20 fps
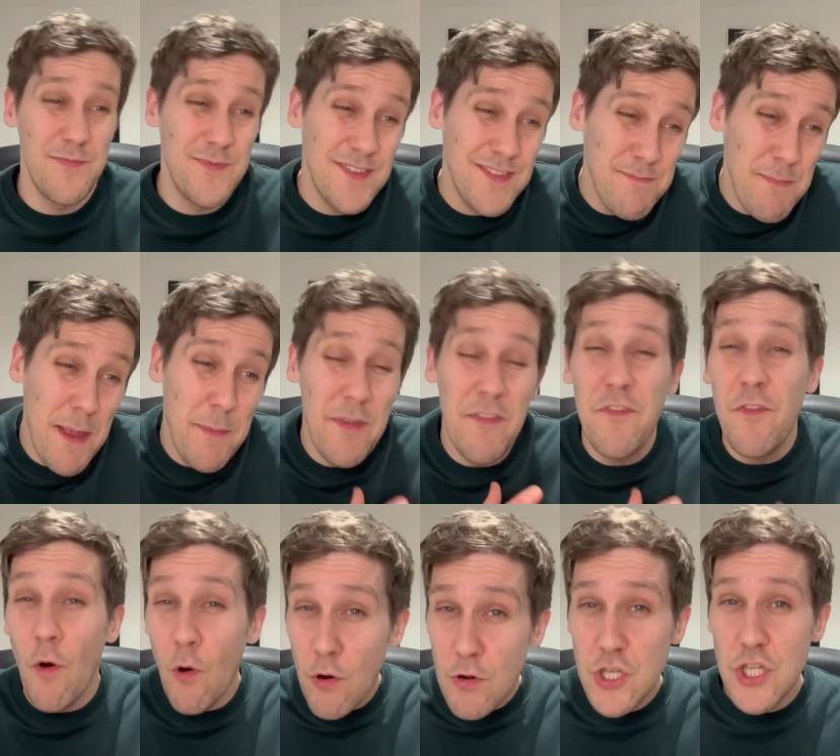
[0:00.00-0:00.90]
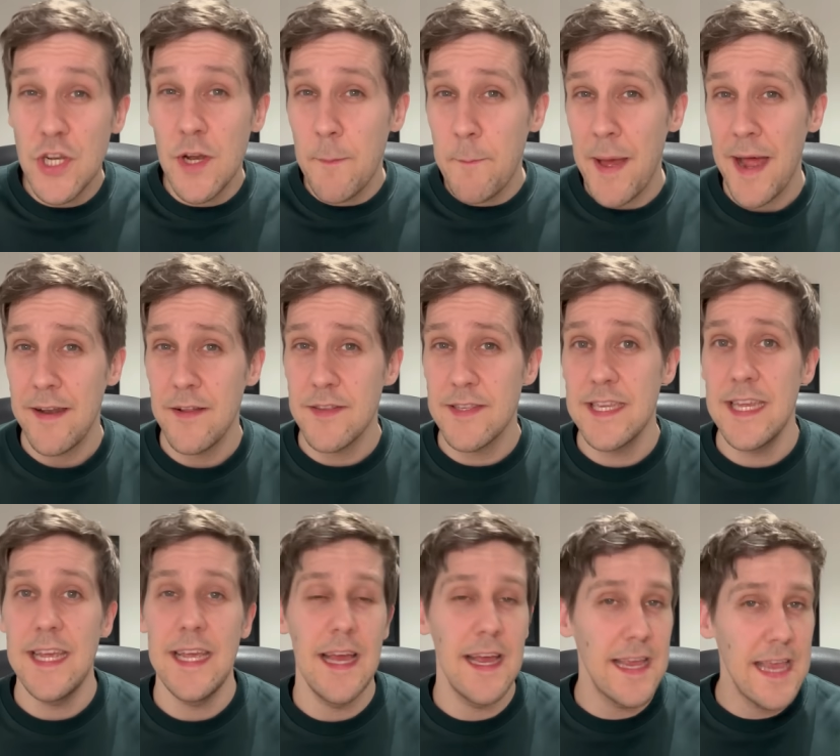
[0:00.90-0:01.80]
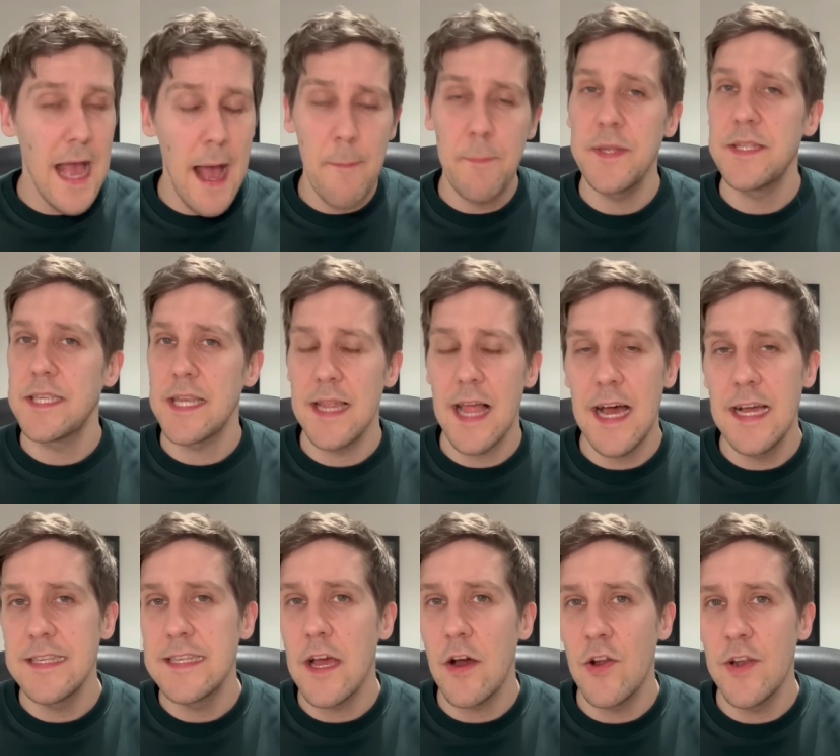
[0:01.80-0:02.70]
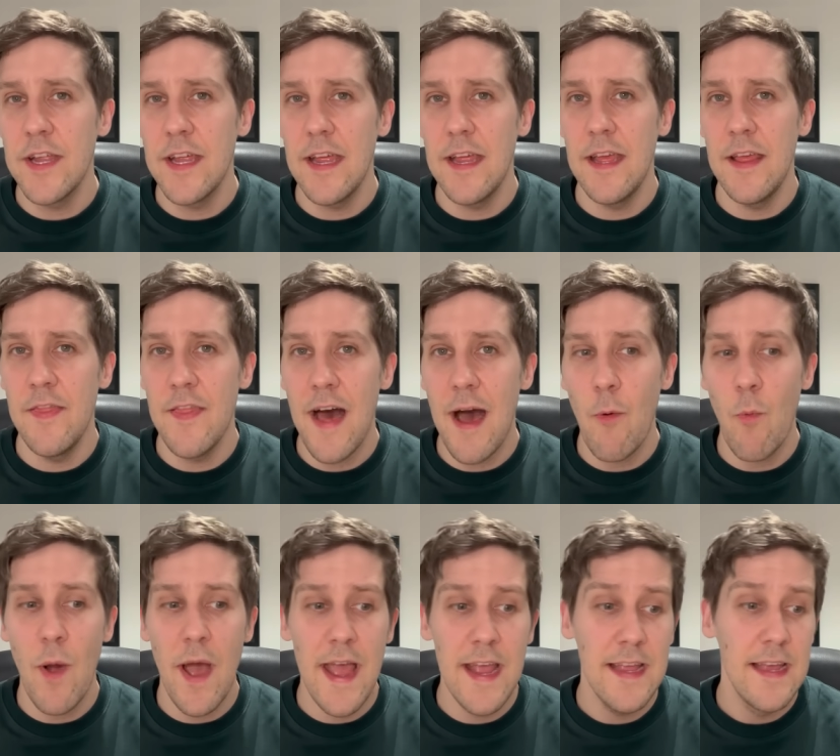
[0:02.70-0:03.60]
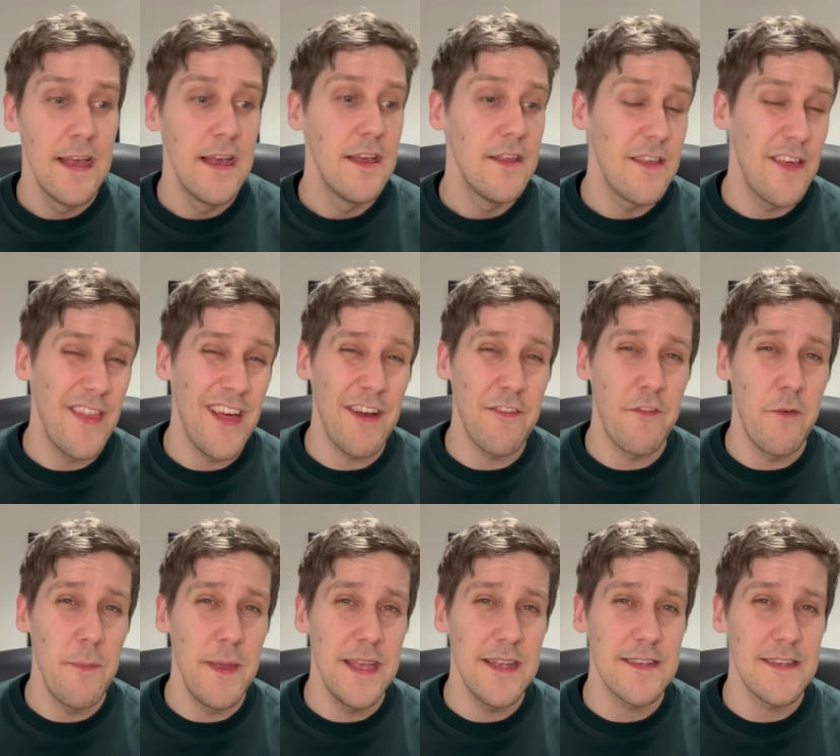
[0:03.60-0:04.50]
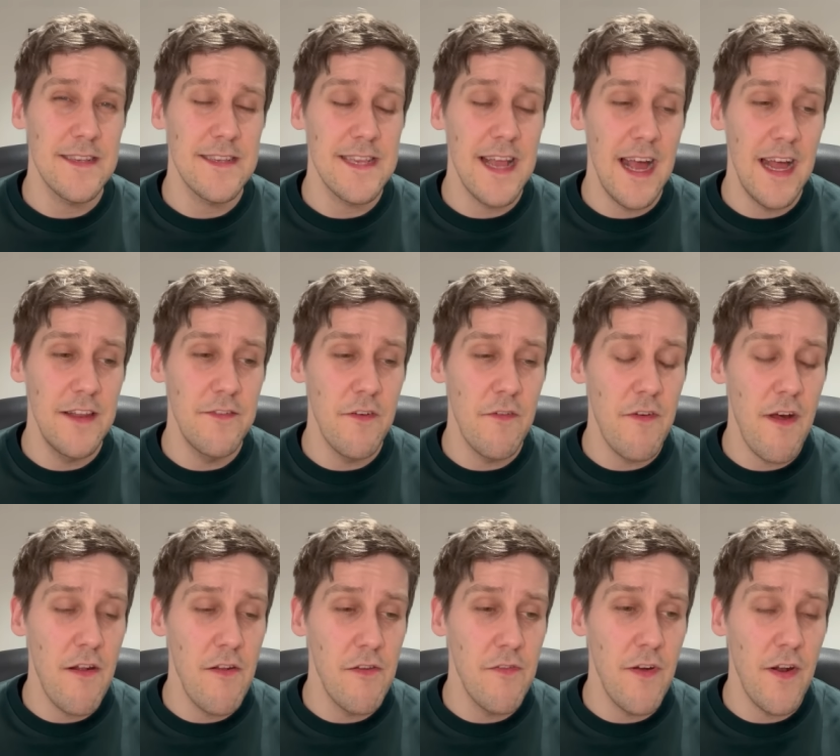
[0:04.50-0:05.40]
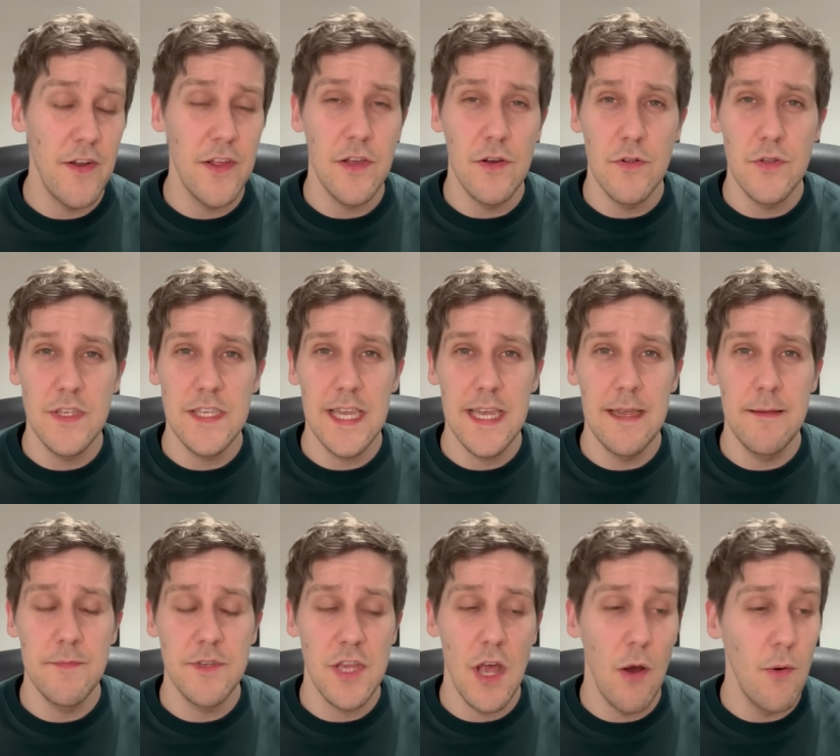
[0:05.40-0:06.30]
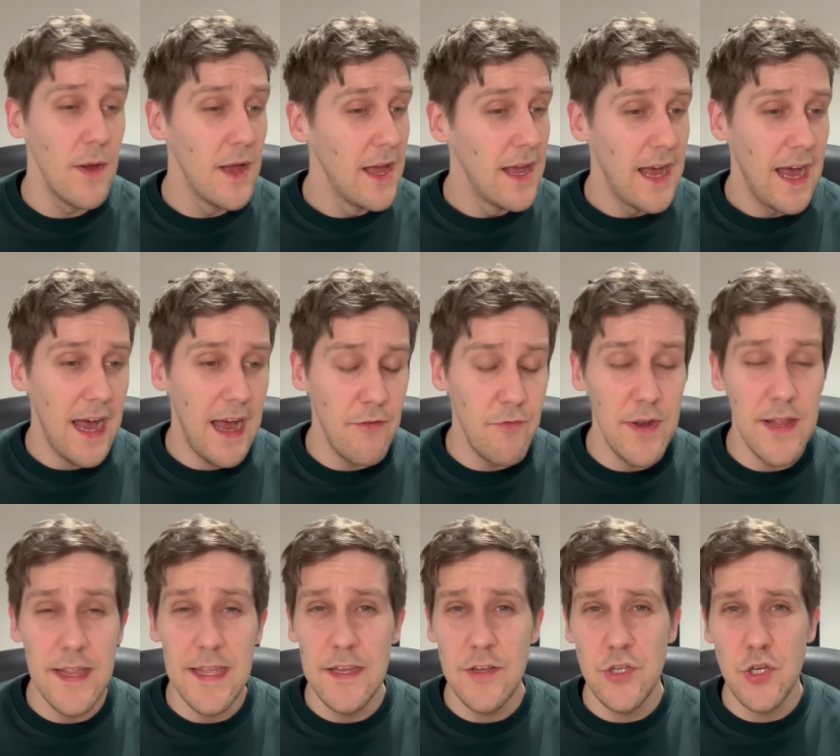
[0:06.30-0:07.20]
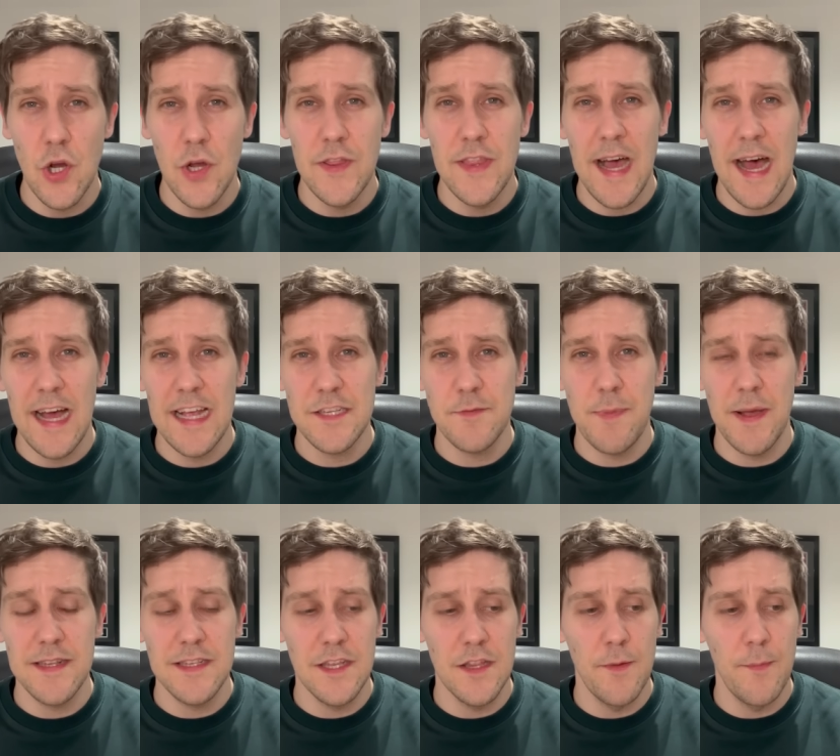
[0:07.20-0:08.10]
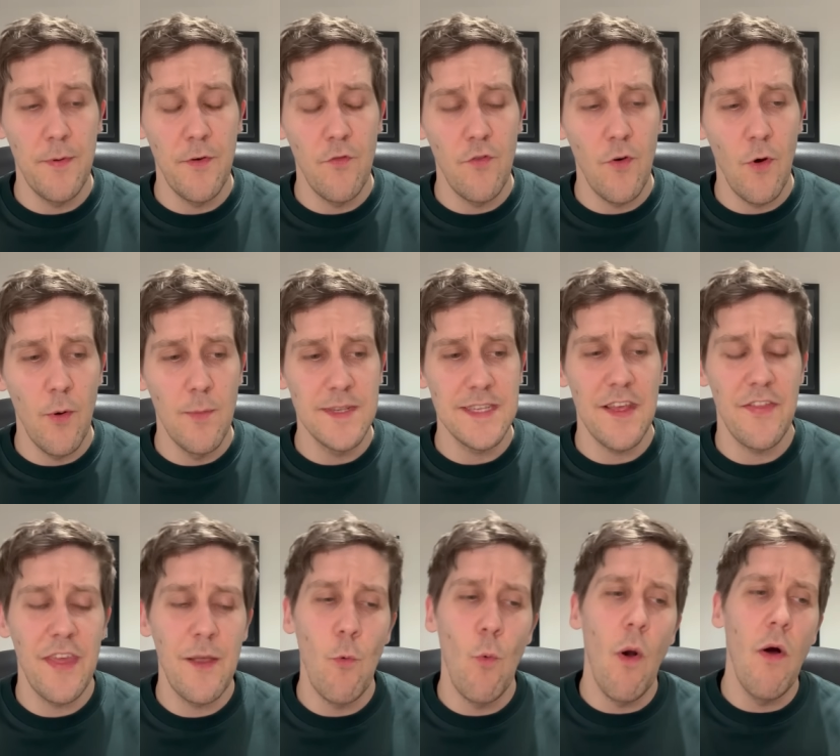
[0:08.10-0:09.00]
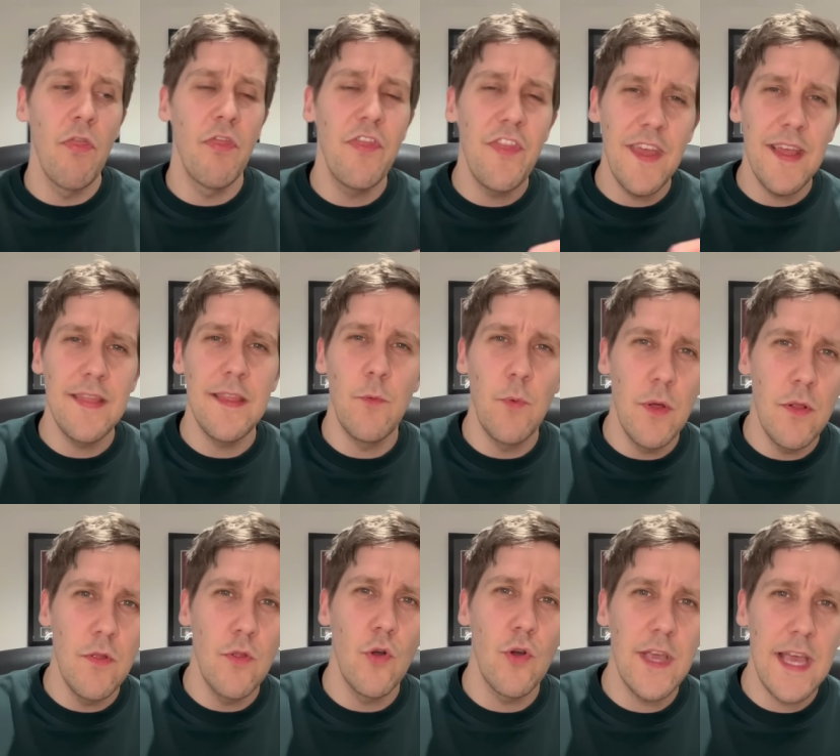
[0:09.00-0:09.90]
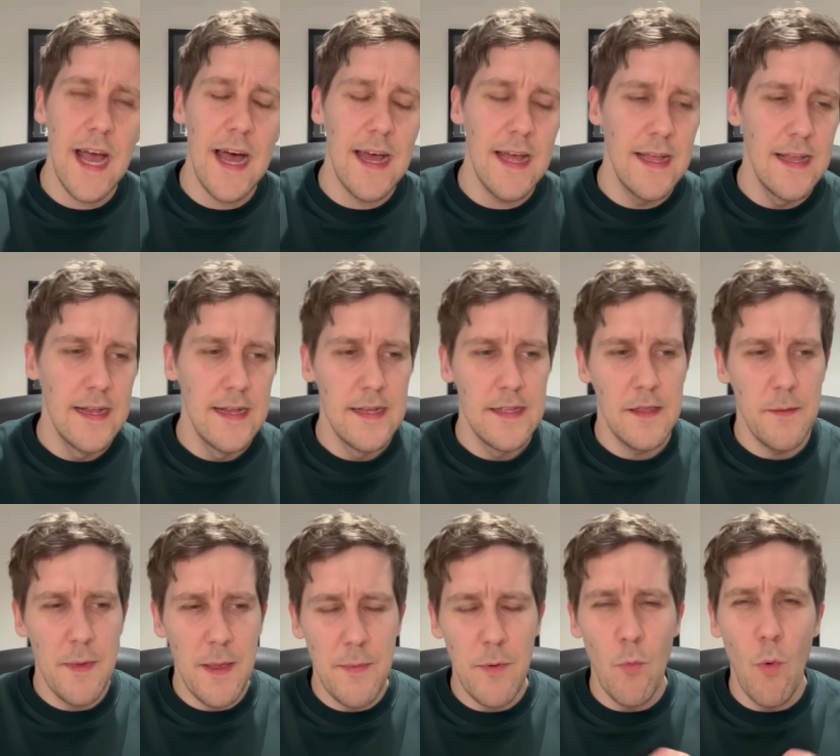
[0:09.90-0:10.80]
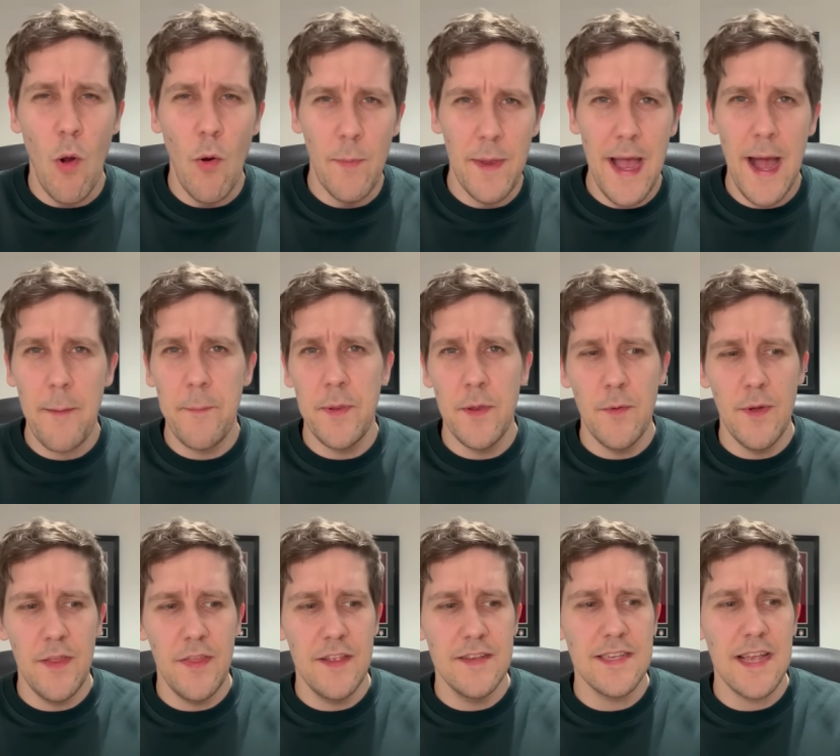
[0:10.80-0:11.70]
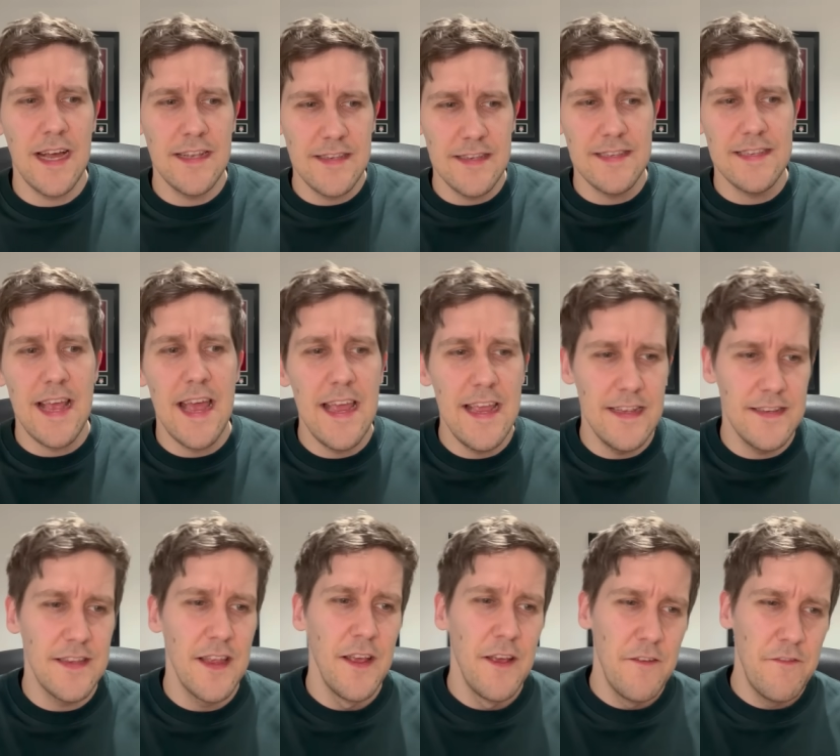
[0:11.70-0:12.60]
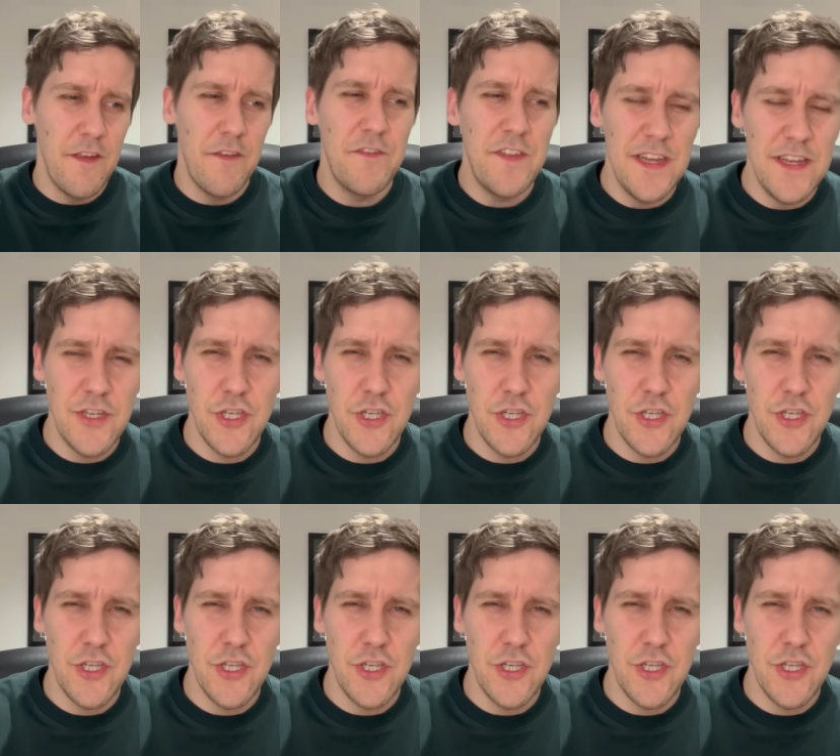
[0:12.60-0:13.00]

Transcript: maybe fortunate penalty and capitalise it on it in that way, then that for me is a sign of a very, very good team. So I really enjoyed that aspect of the performance. I think one thing they will look at, they maybe won't be happy with, is, as I say, is 15